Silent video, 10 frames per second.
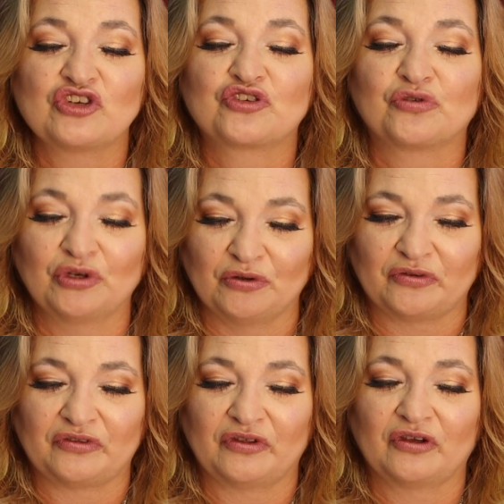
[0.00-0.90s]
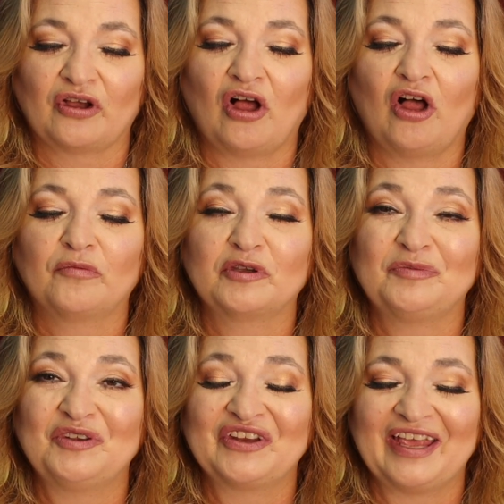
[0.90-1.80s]
Truth, calm
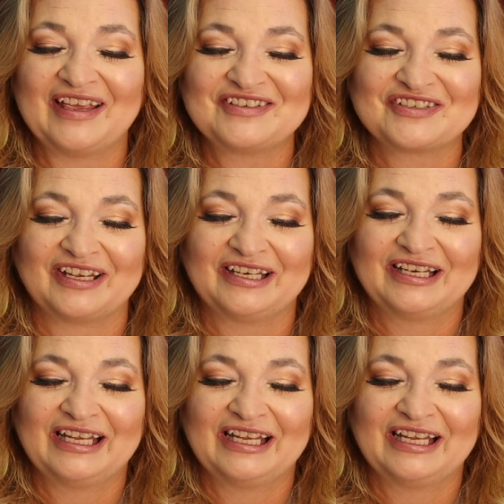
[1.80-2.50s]
communication,